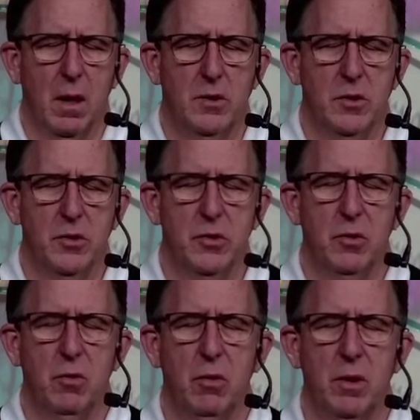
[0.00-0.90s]
as your
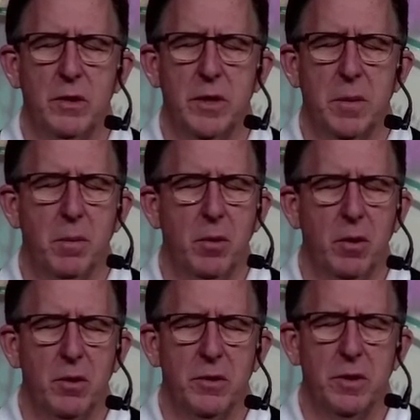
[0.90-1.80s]
soul is
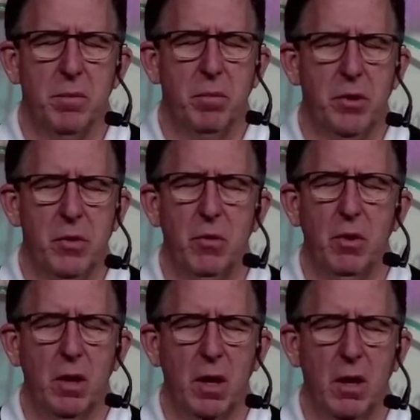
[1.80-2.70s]
immersed in
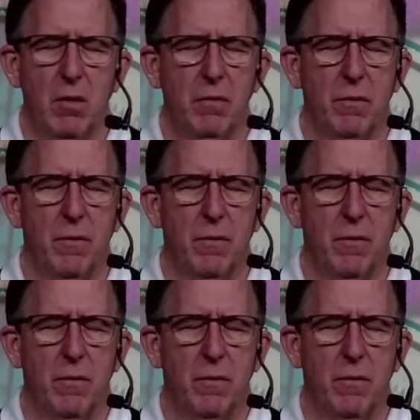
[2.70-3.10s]
pure love,